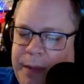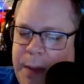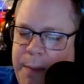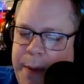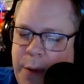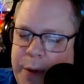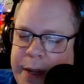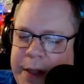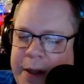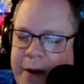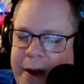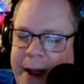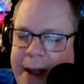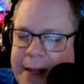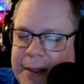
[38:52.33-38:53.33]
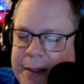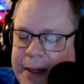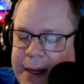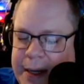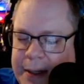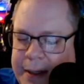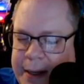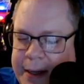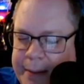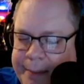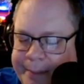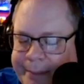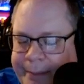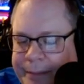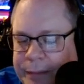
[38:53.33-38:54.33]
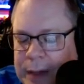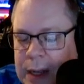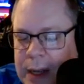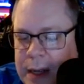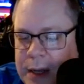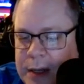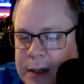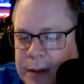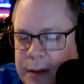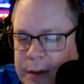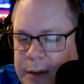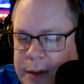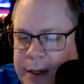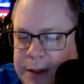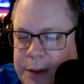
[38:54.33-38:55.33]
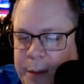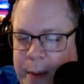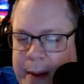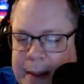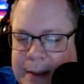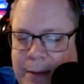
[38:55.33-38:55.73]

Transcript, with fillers: the building they're at because uh Yes. Superman's